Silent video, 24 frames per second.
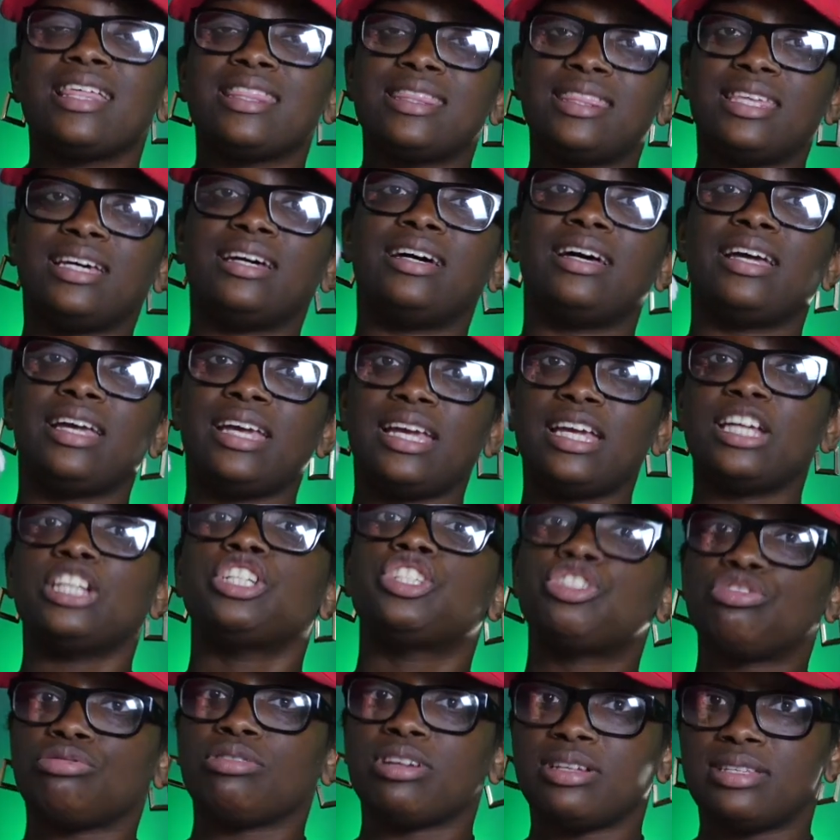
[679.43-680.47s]
the
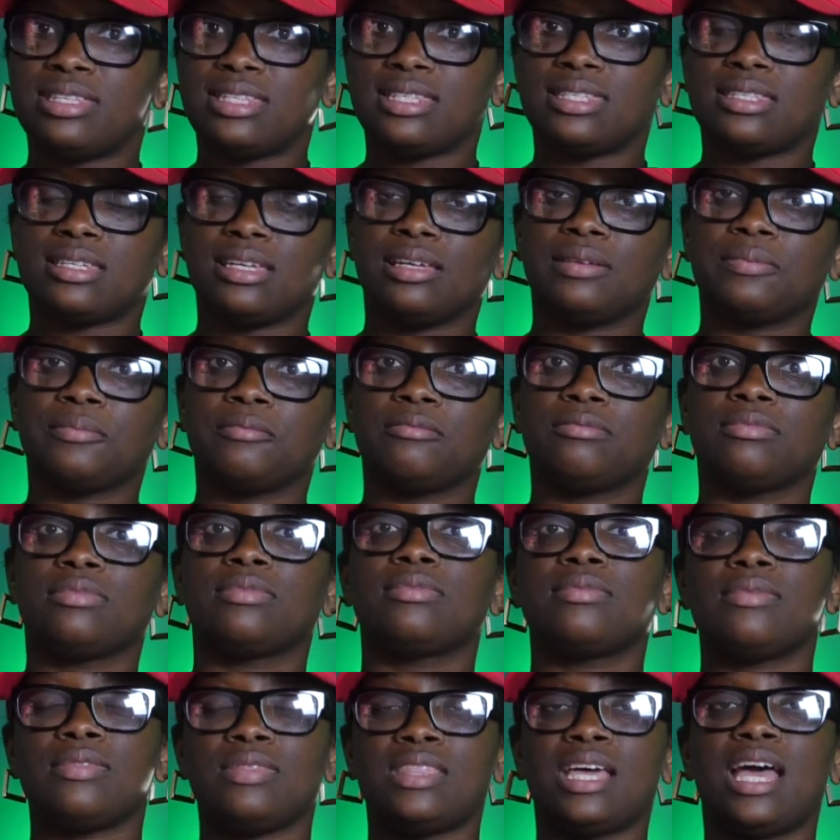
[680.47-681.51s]
interest
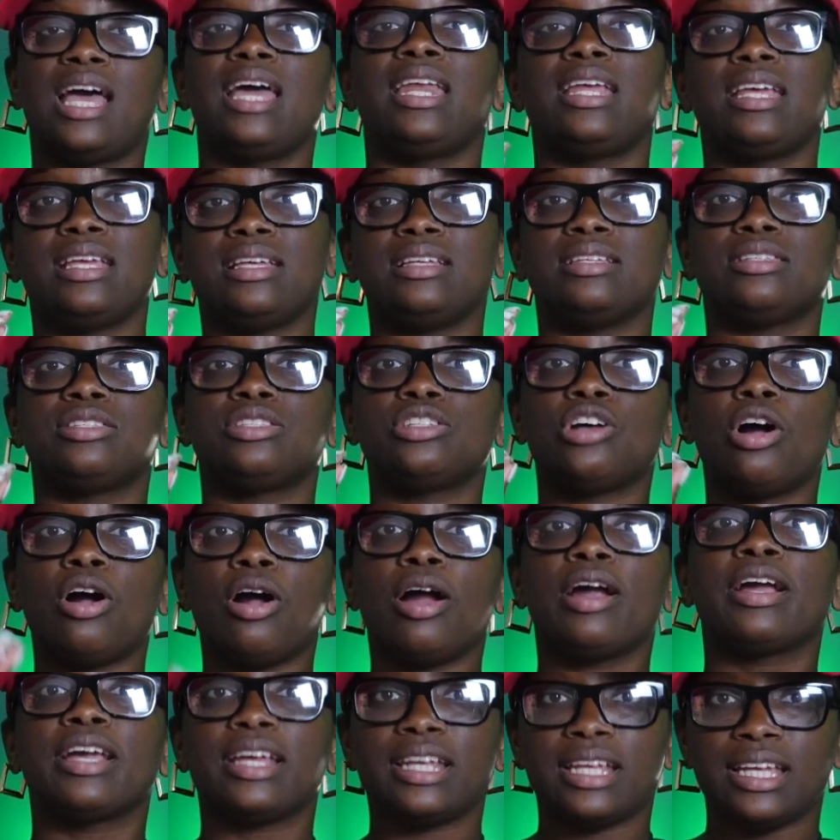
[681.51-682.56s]
that is
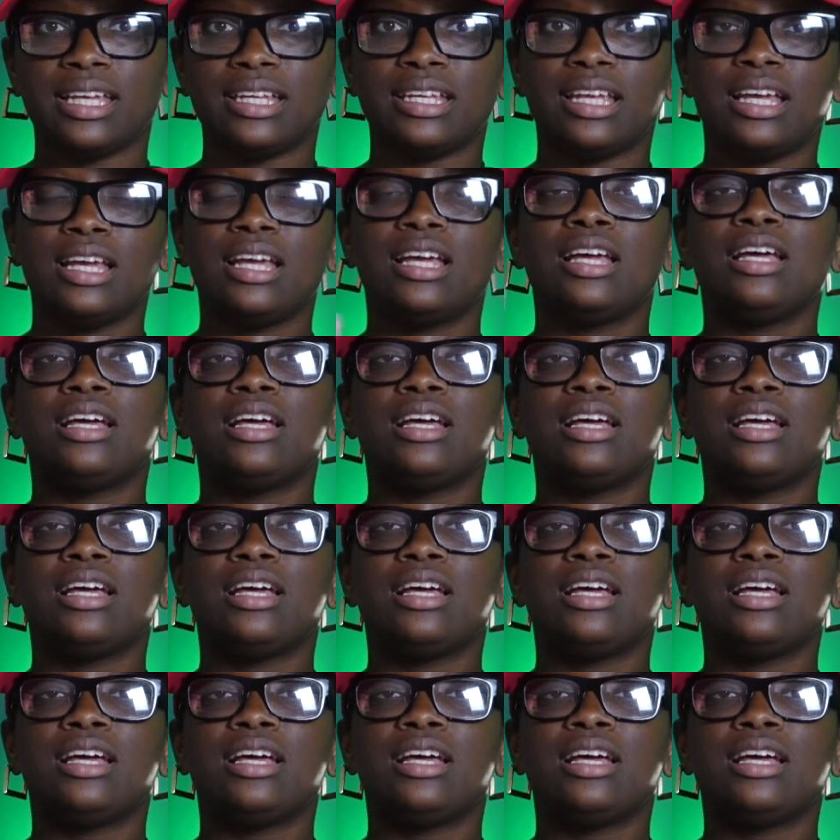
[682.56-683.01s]
targeted